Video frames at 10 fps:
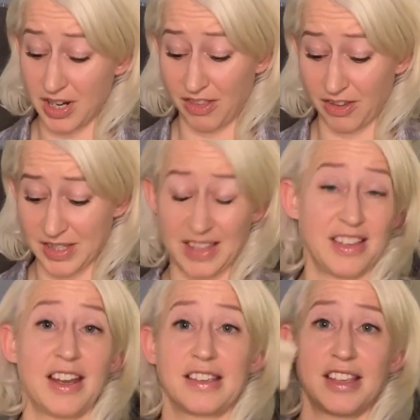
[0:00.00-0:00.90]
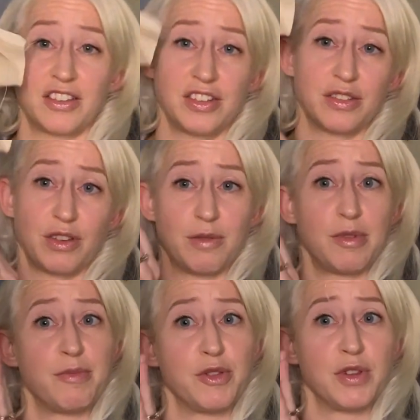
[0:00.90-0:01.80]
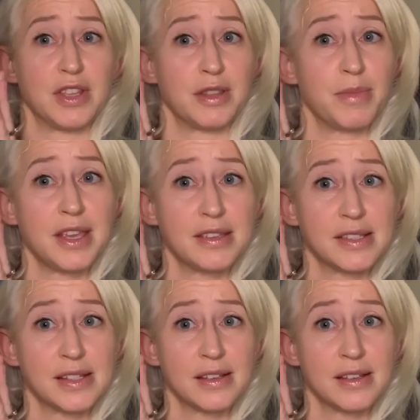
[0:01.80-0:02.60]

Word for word: it looks like the next section is going to be Beauty and the Beast.